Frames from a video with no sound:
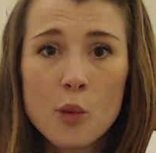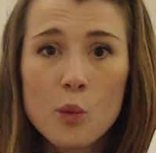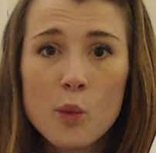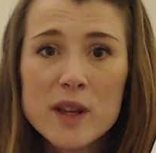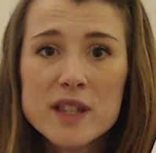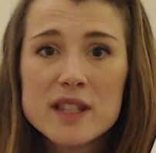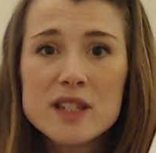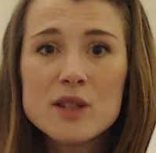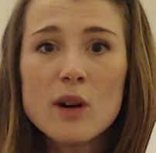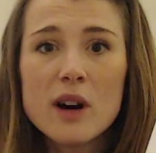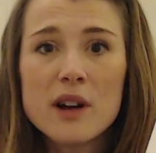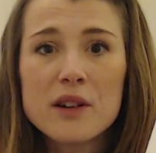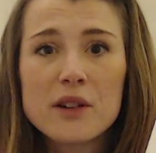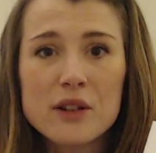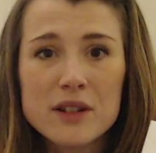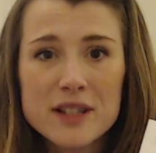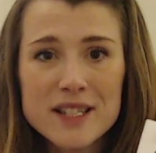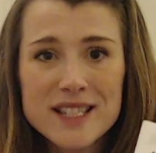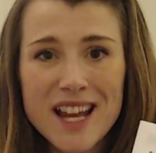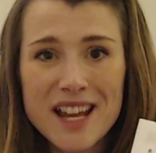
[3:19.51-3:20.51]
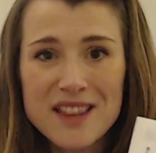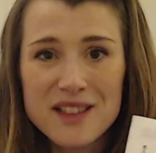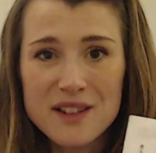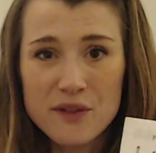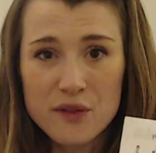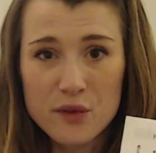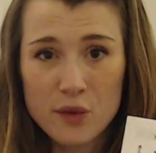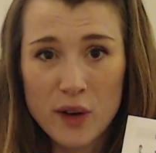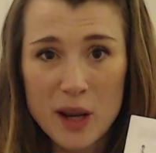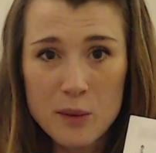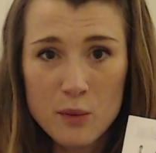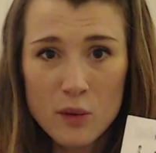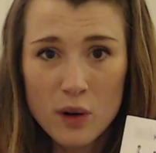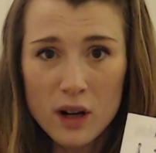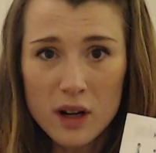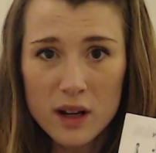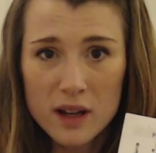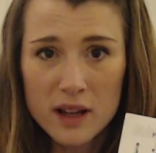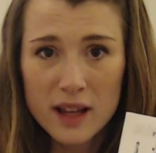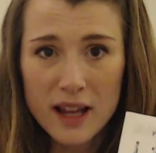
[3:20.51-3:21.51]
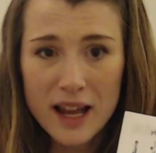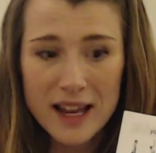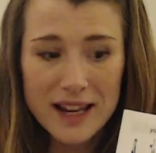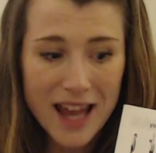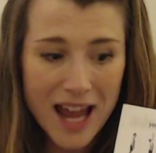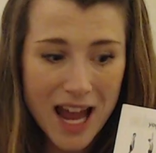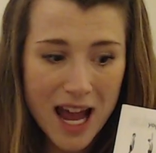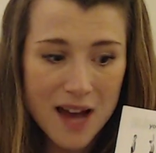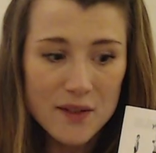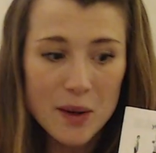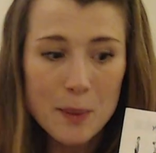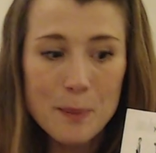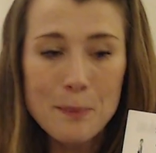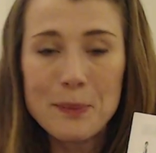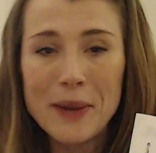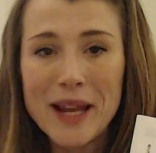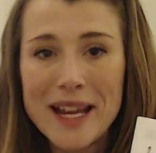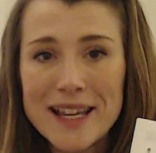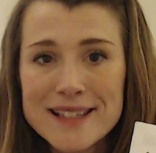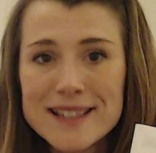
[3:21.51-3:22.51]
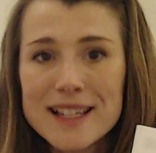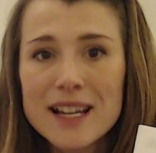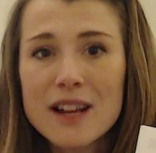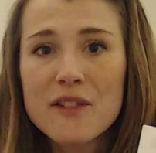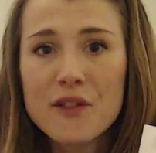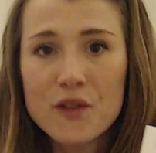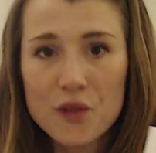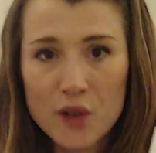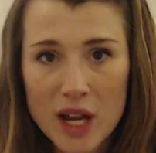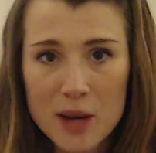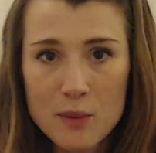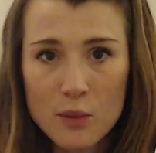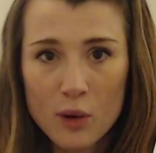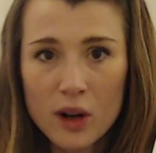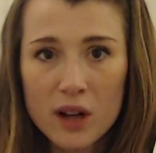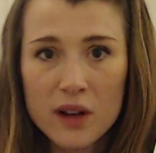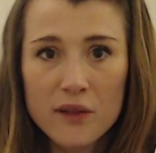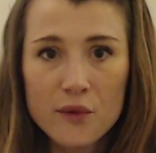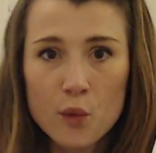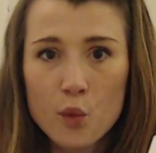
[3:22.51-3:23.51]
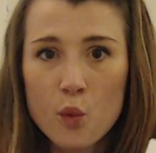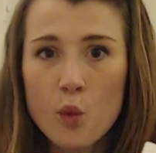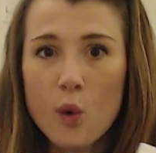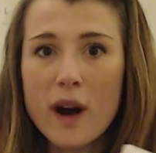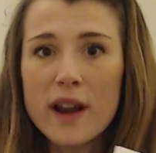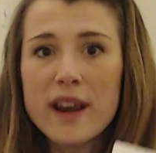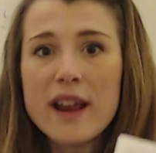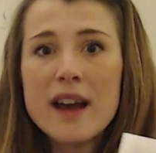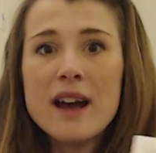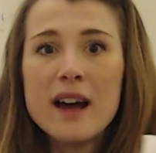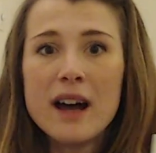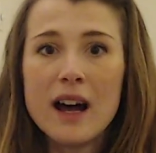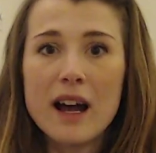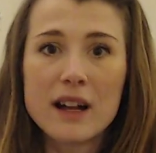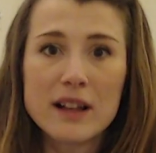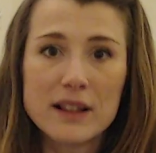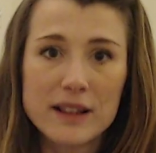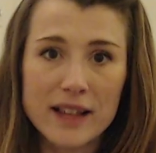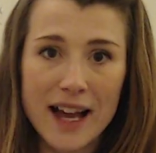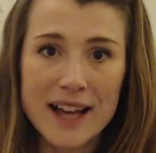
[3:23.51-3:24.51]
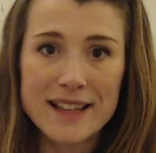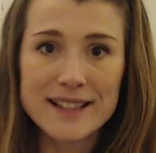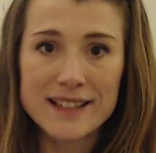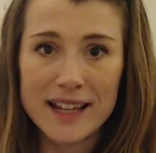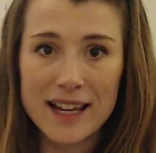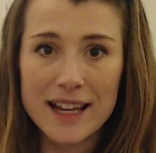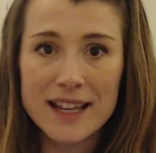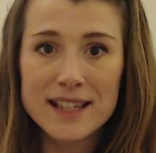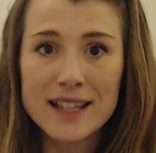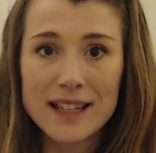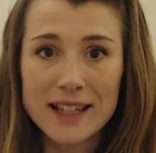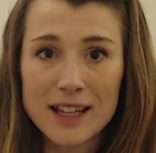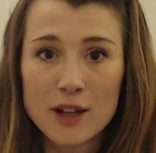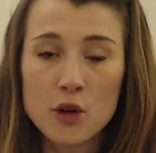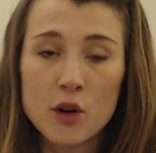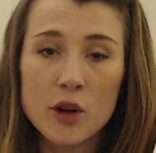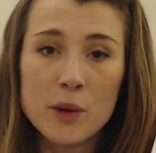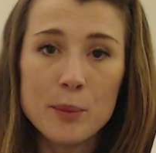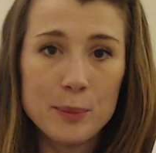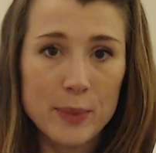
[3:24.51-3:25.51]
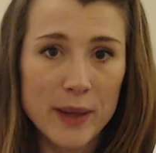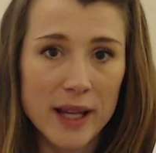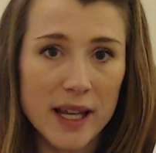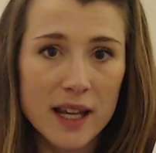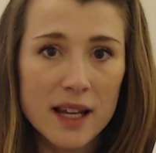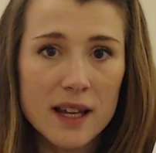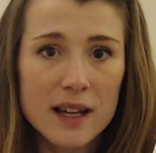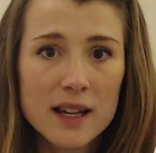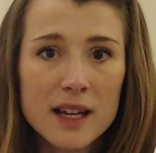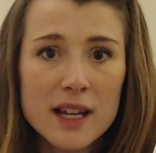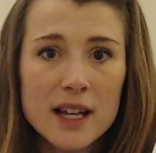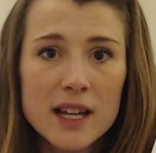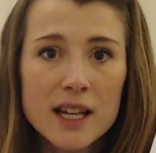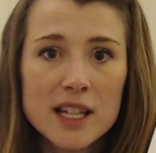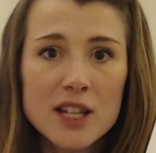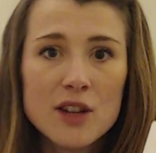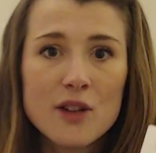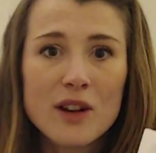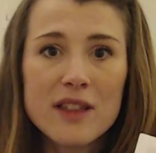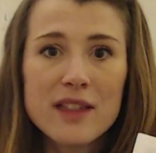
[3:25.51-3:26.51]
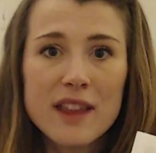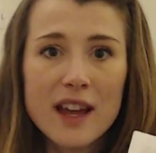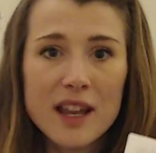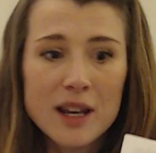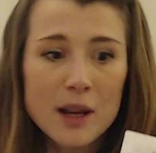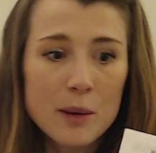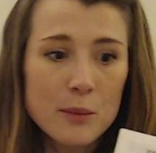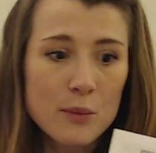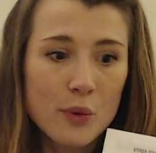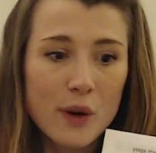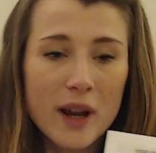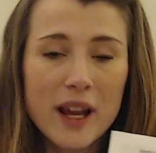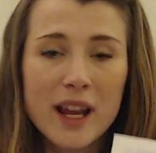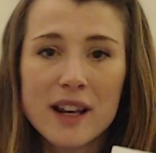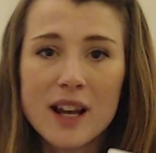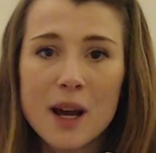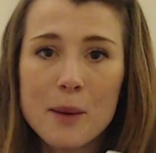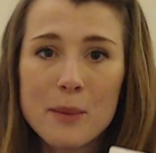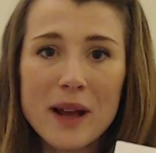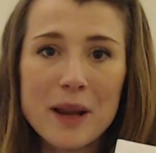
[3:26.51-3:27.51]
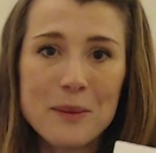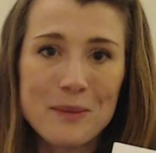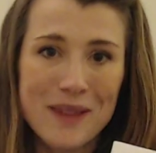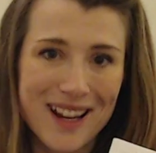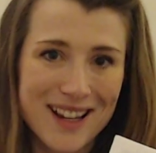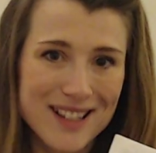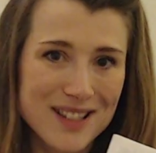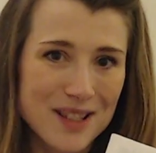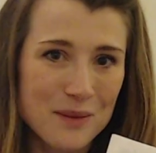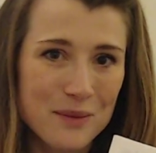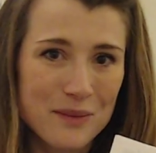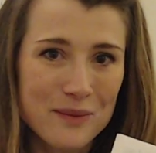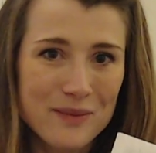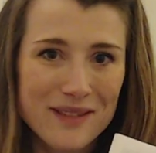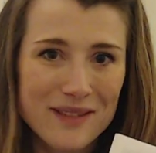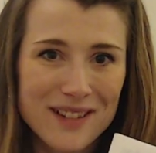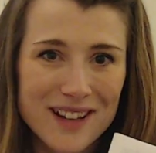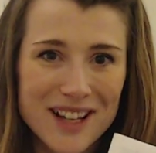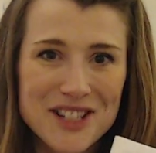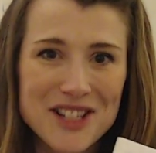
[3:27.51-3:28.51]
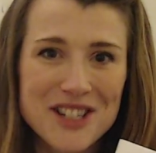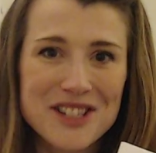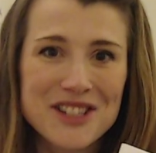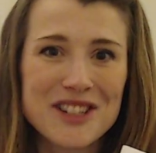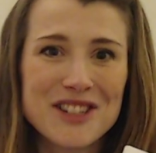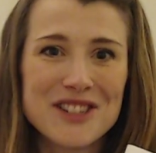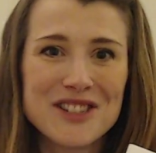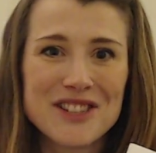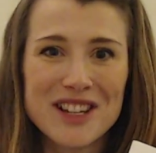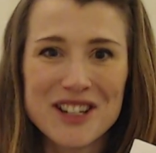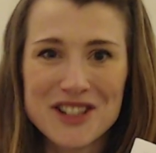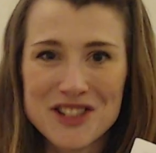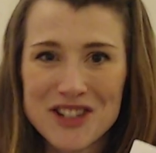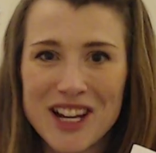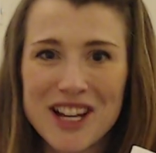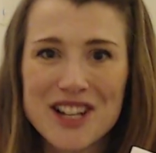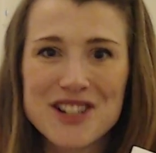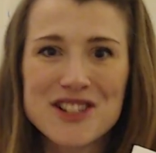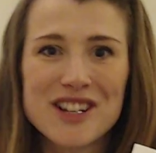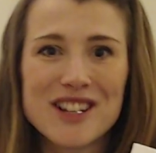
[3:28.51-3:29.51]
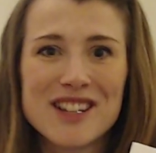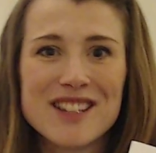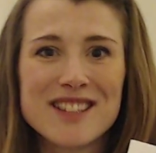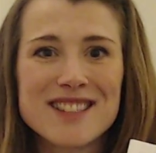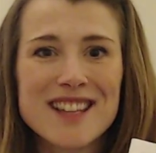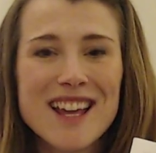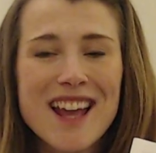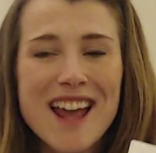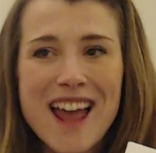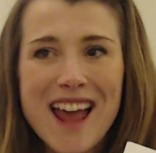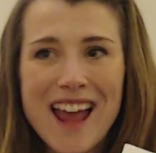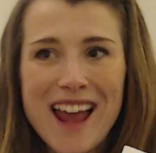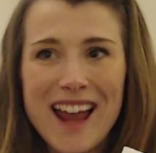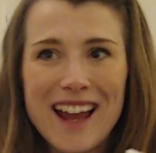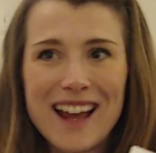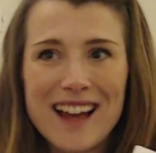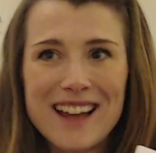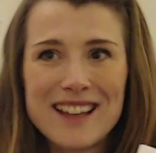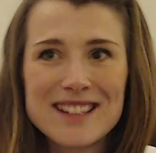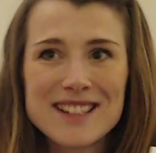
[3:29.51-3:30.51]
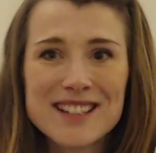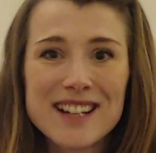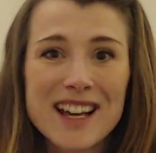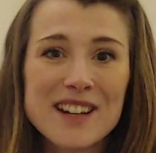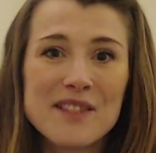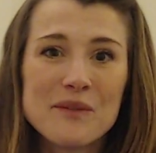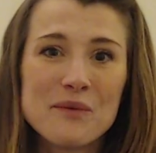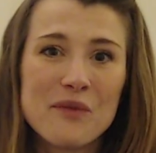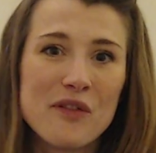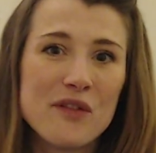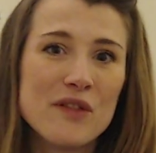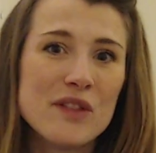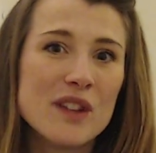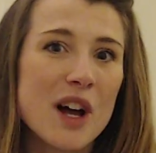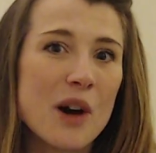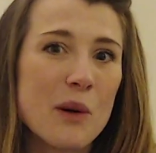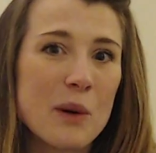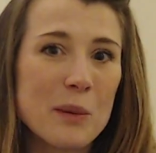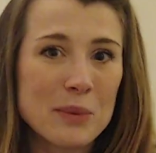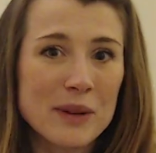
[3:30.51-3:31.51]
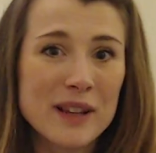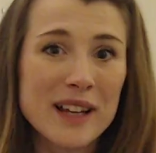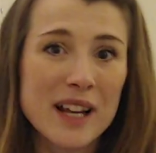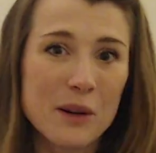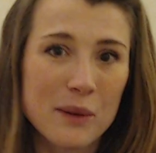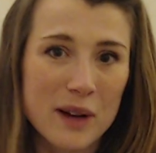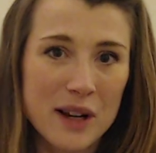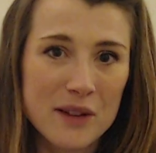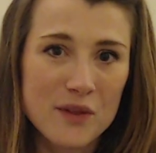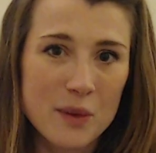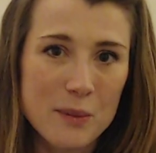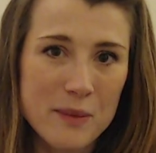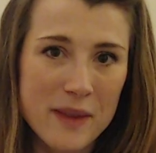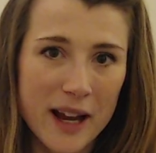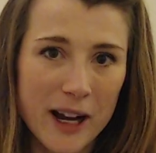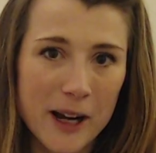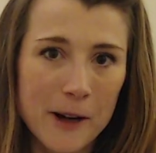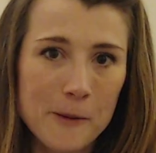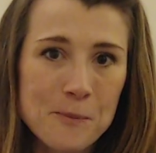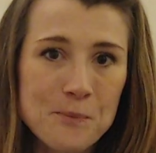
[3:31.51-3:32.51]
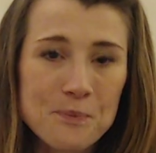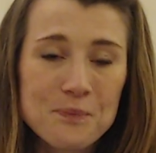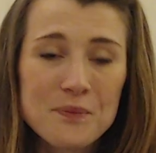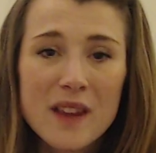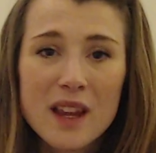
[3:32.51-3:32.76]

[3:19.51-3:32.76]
Once you understand the framework and have a basic framework of what a class is and could be, you can then break it up and make some additions and changes and kind of flow and play around from there.